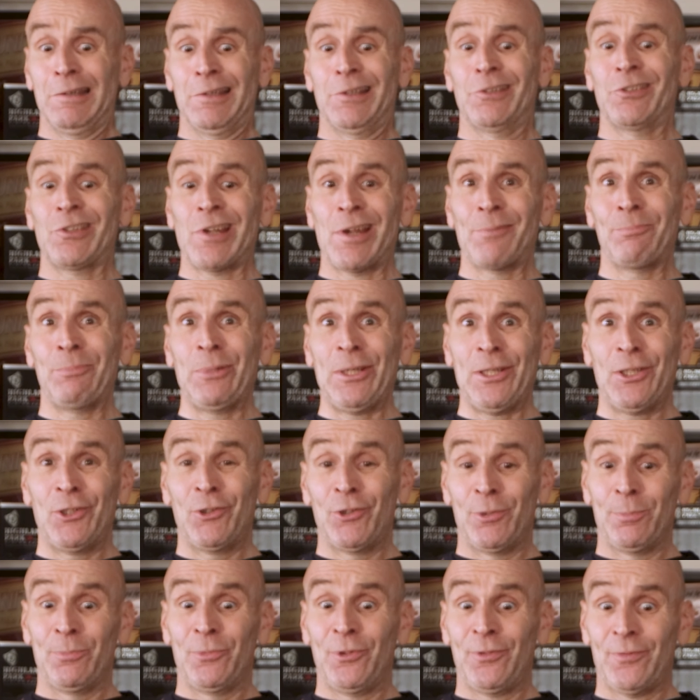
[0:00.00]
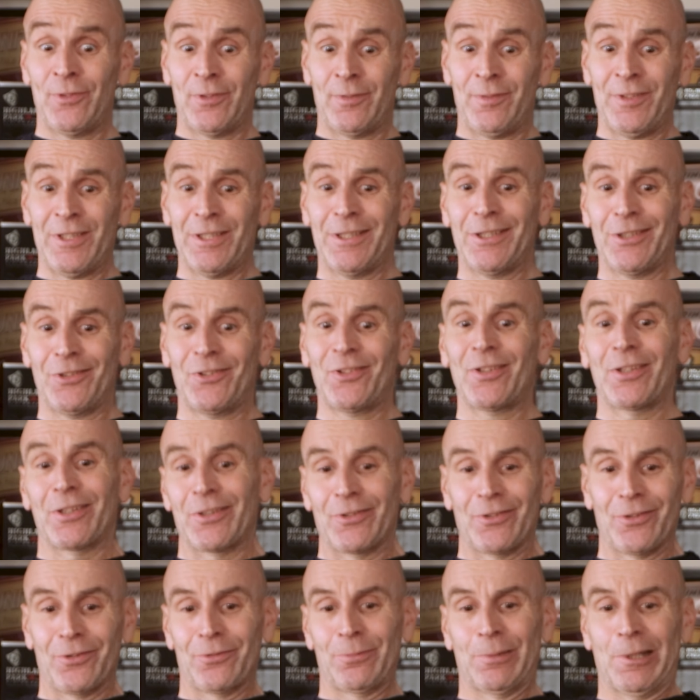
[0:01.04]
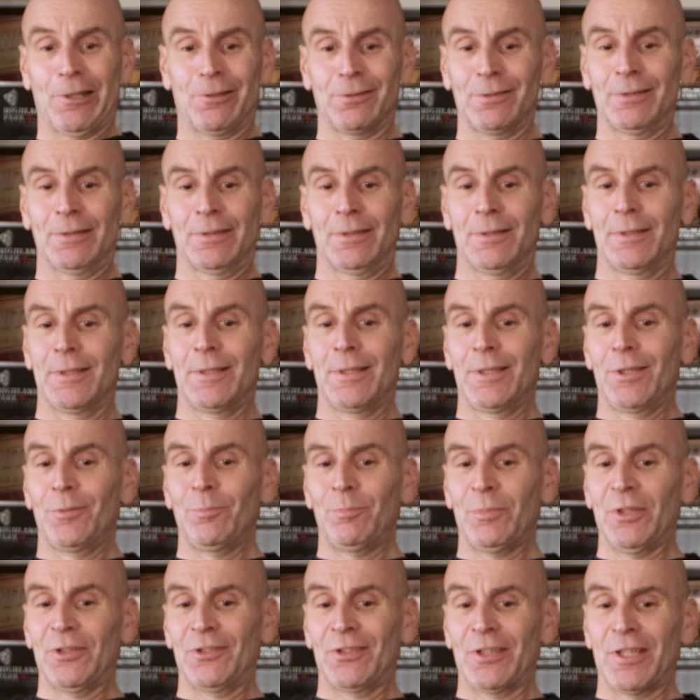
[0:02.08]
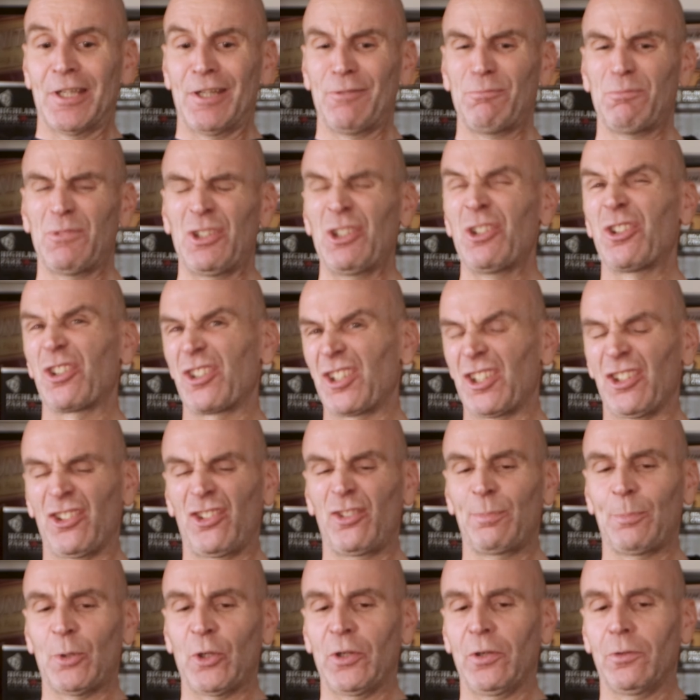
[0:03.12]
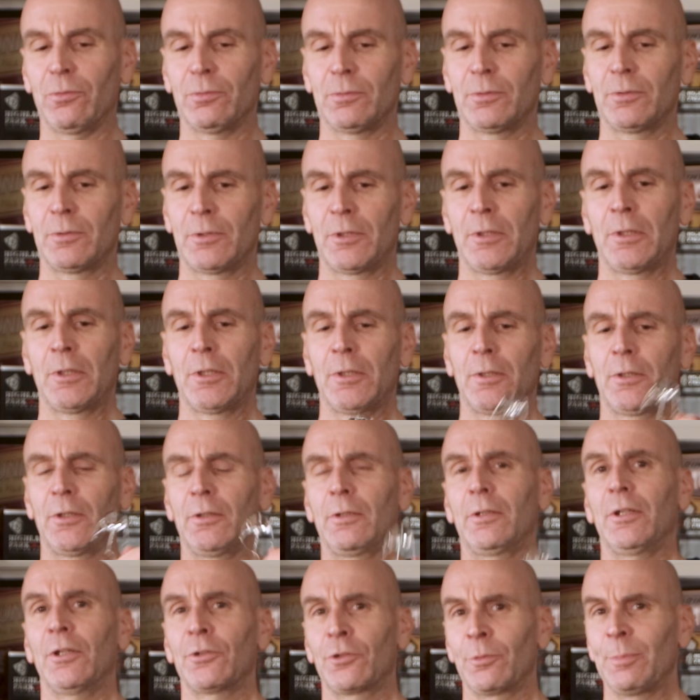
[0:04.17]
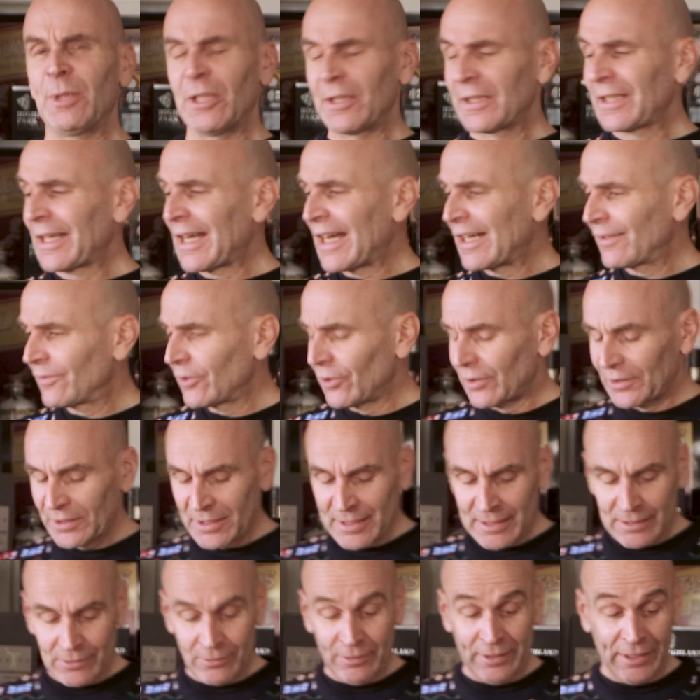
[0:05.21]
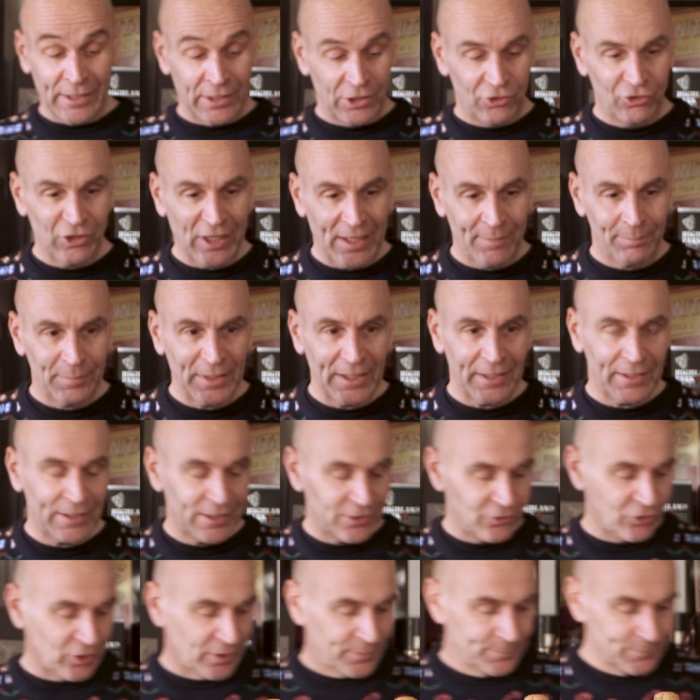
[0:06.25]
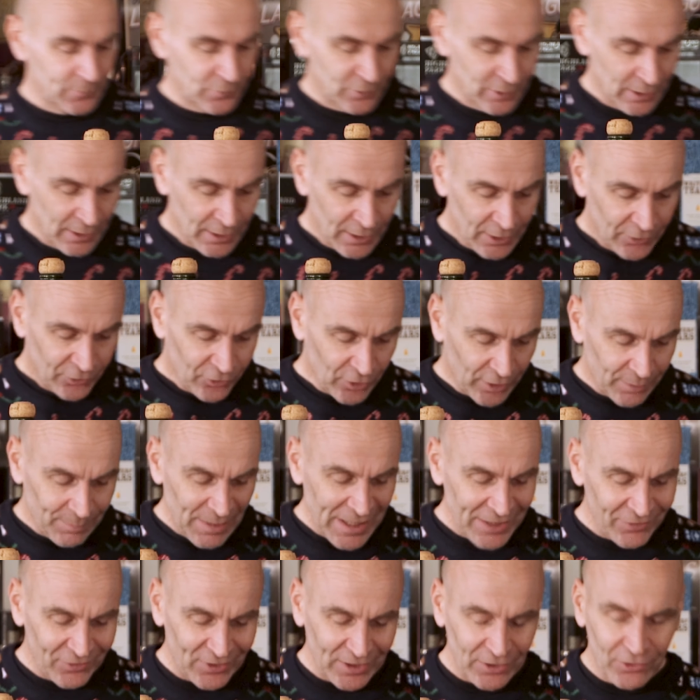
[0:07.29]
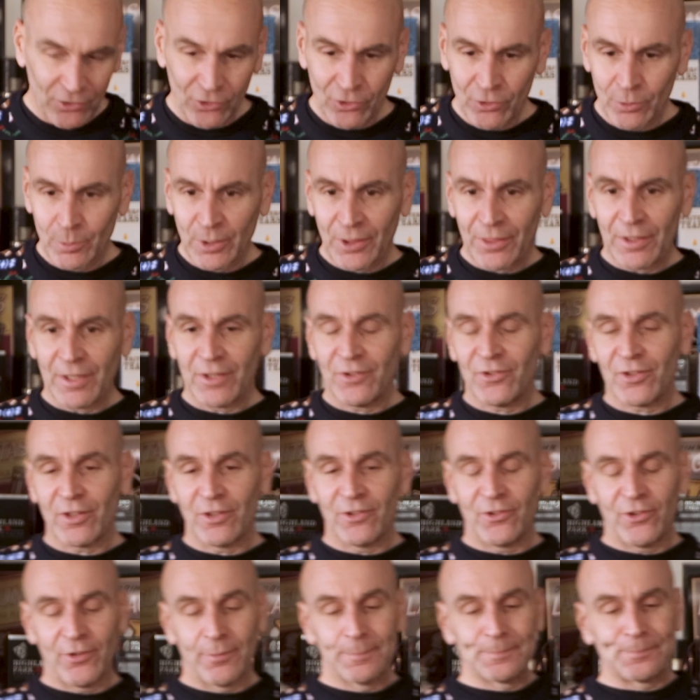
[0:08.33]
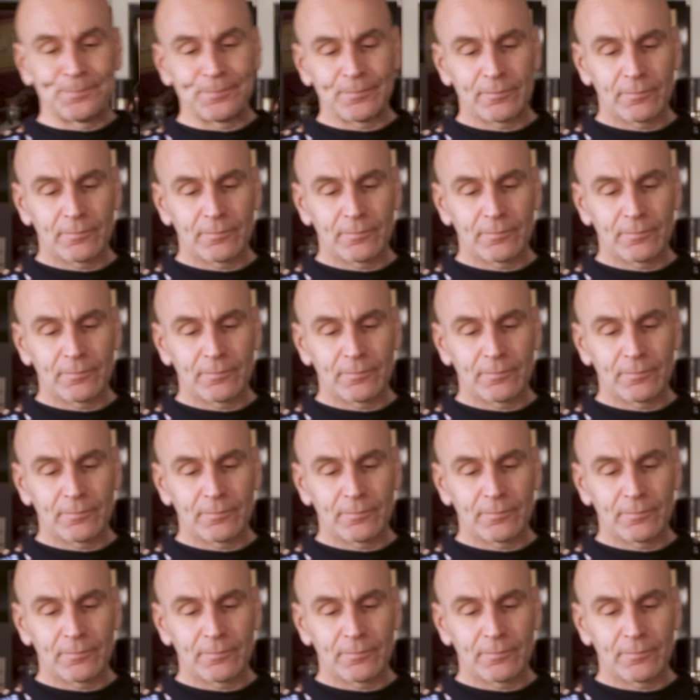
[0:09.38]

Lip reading: champagne rooms for various things as well, but we're not going to spoil a good bit of cava on that, or any champagne actually. So the best thing to do with this is,